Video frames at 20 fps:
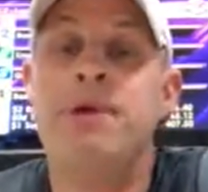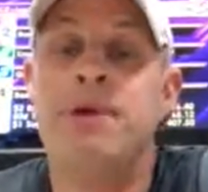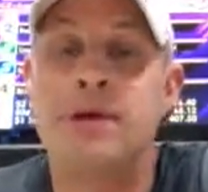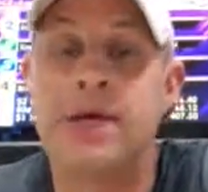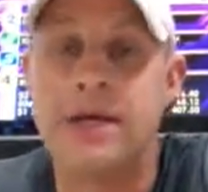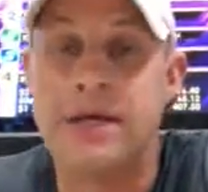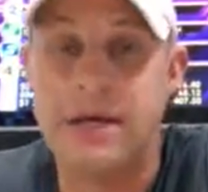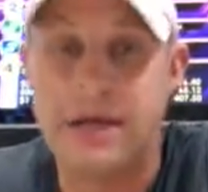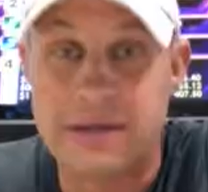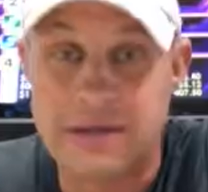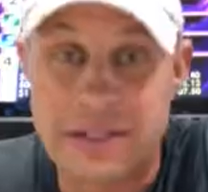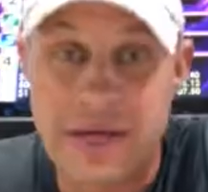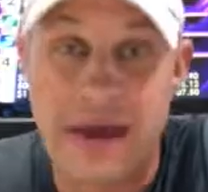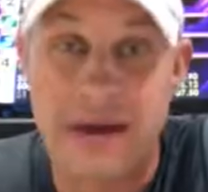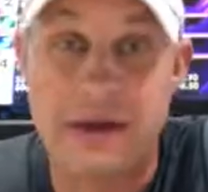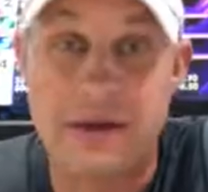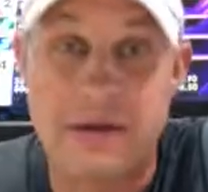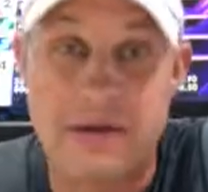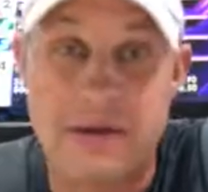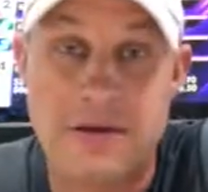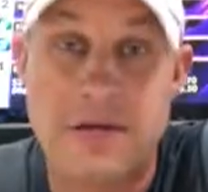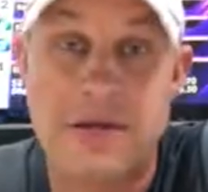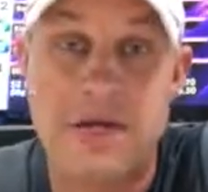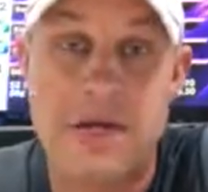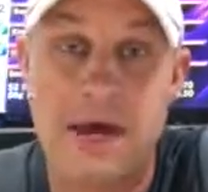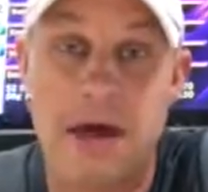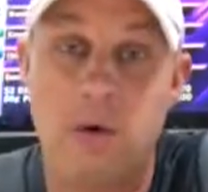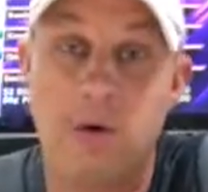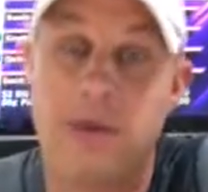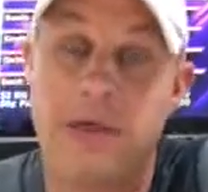He is heading to the
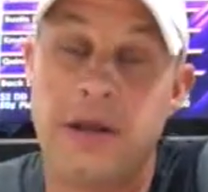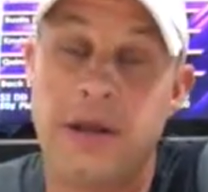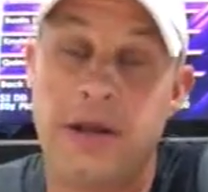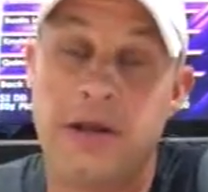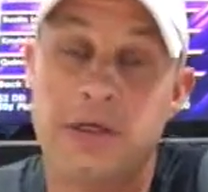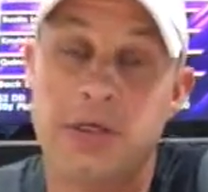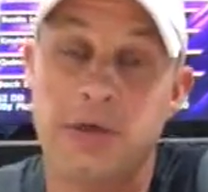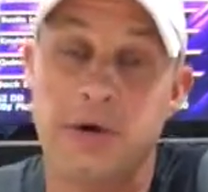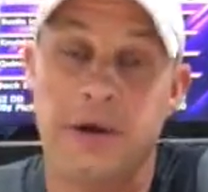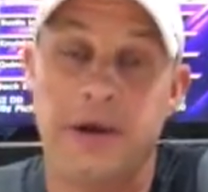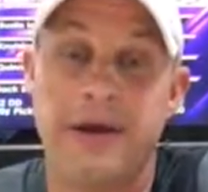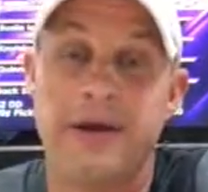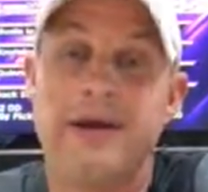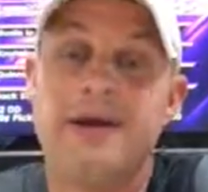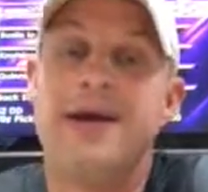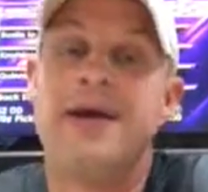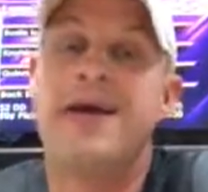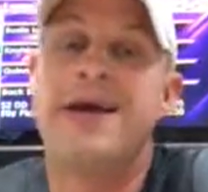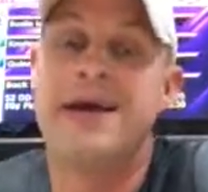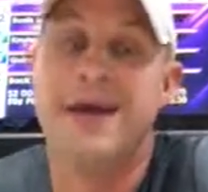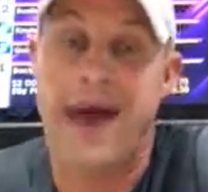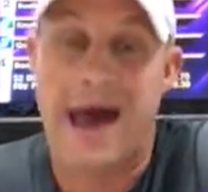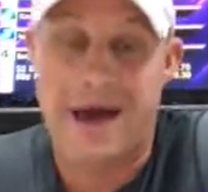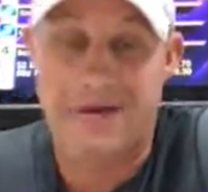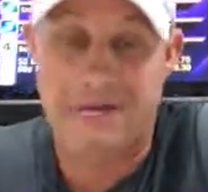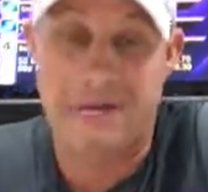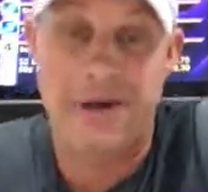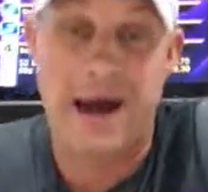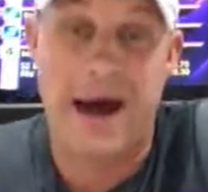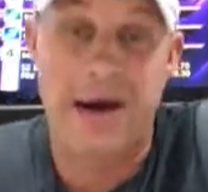DL with an injury
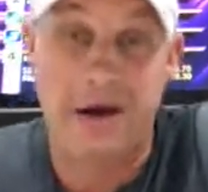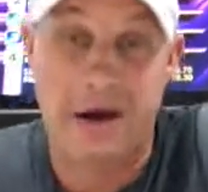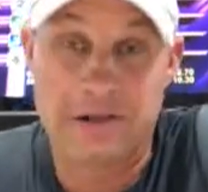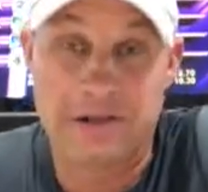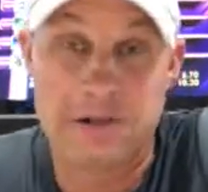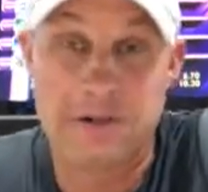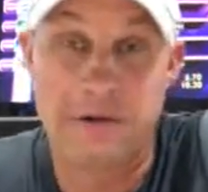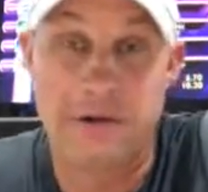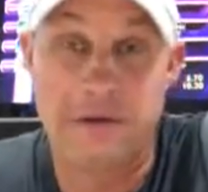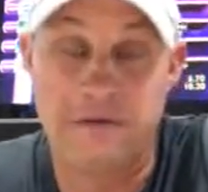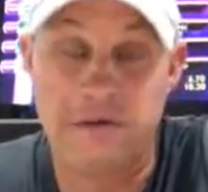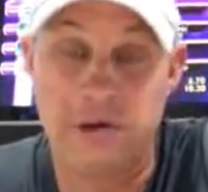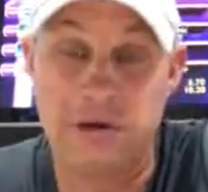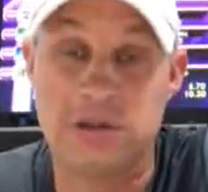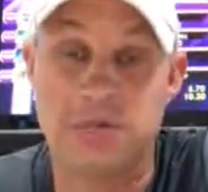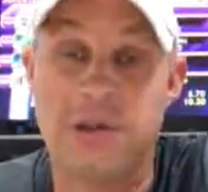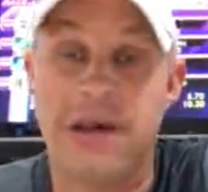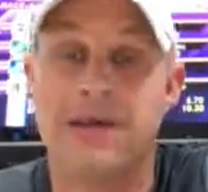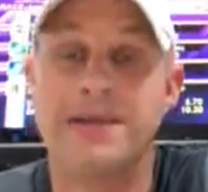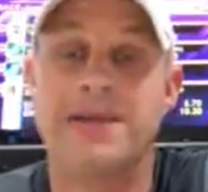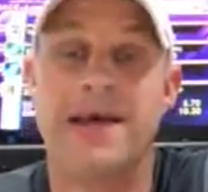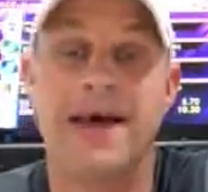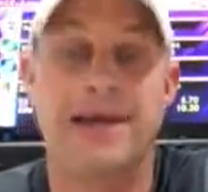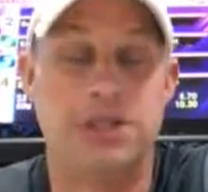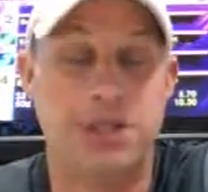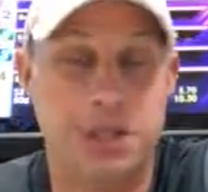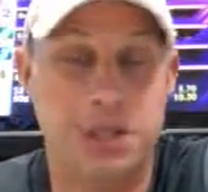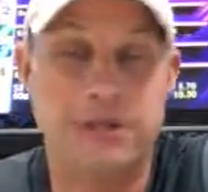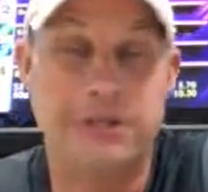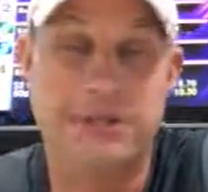after not hustling to first base.
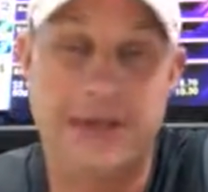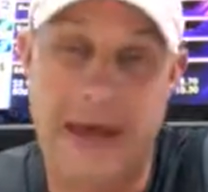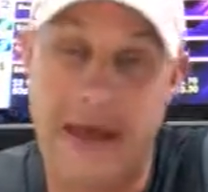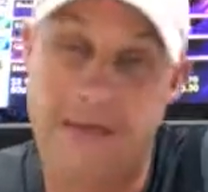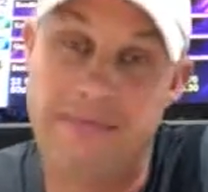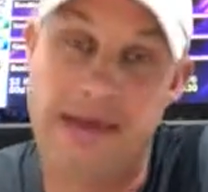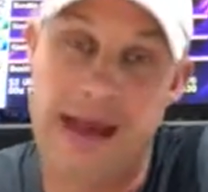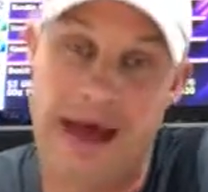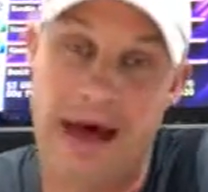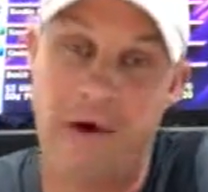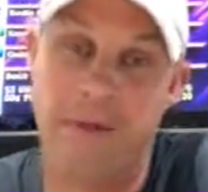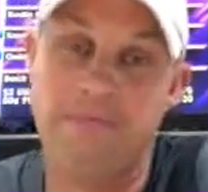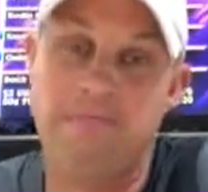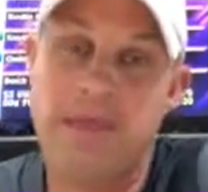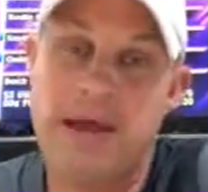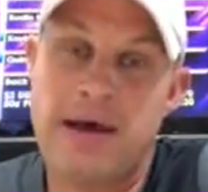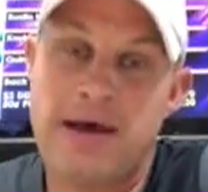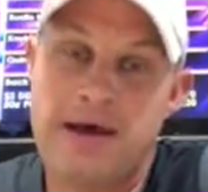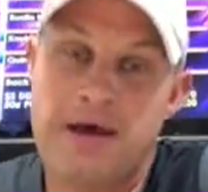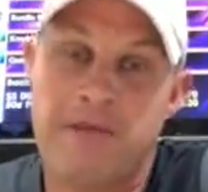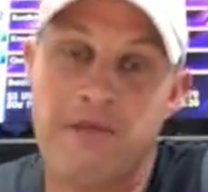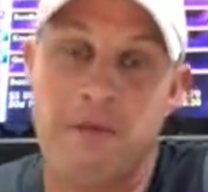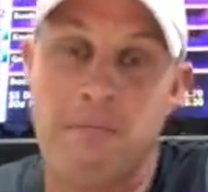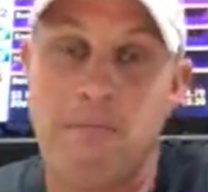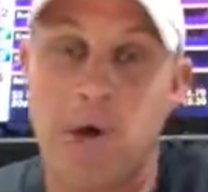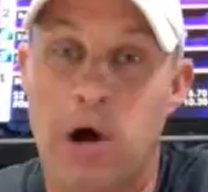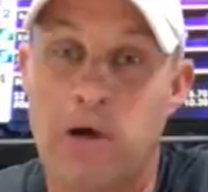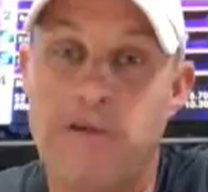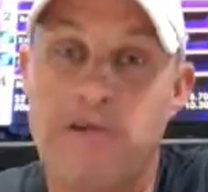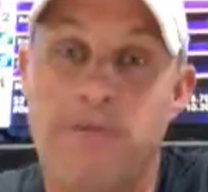That just came down from
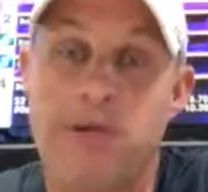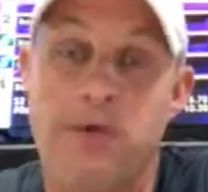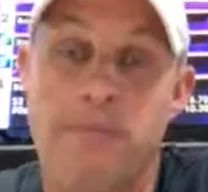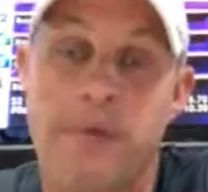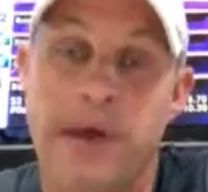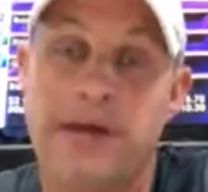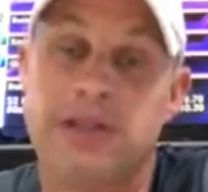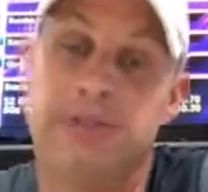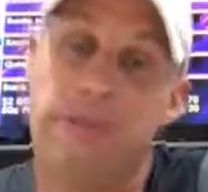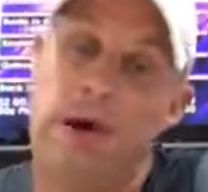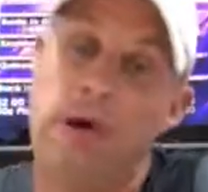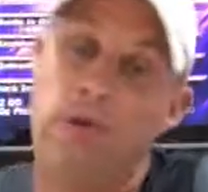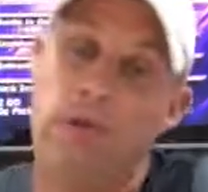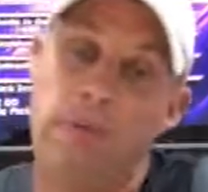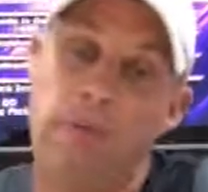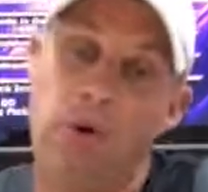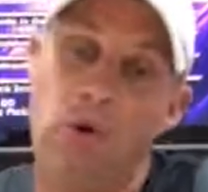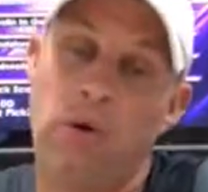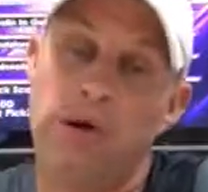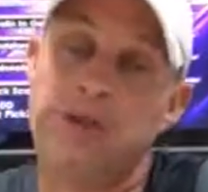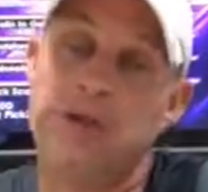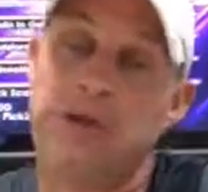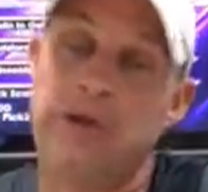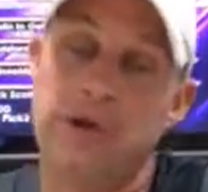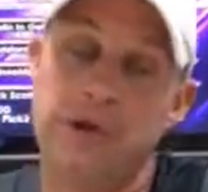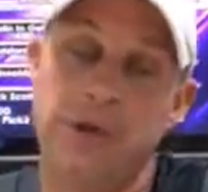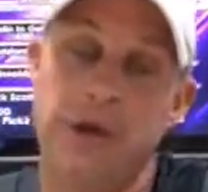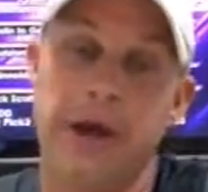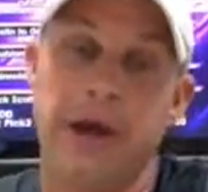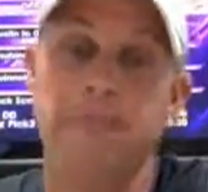multiple baseball reports,
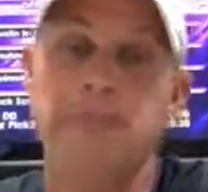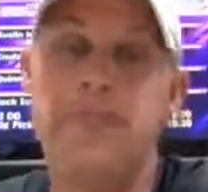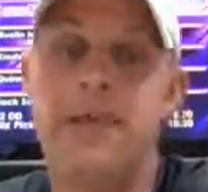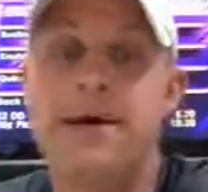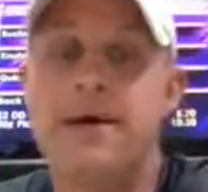including